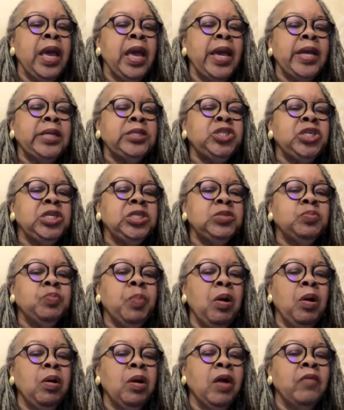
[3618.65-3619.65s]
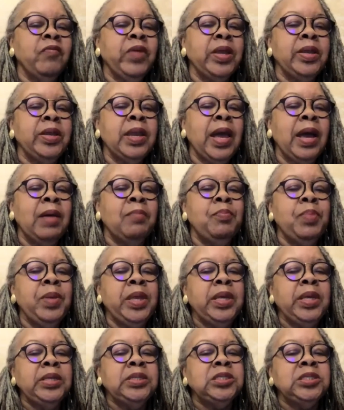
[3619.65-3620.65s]
And she spoke of it not
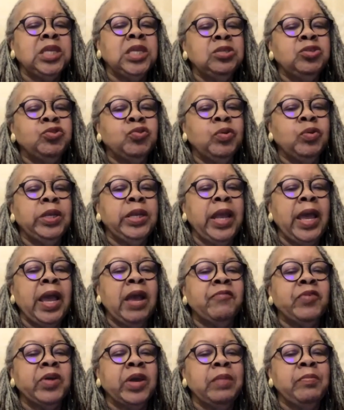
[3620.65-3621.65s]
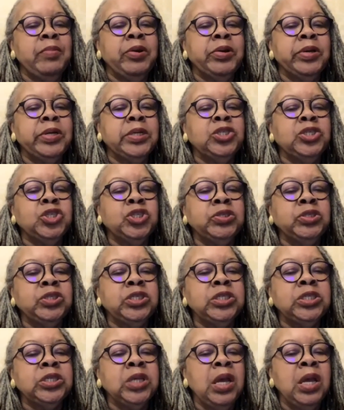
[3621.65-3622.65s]
being central in African-American
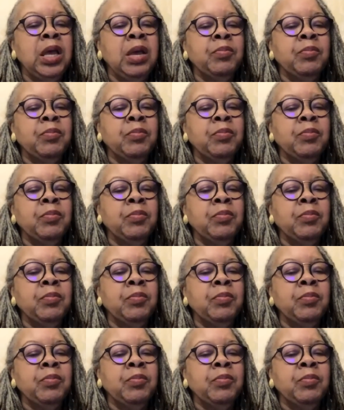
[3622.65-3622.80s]
churches,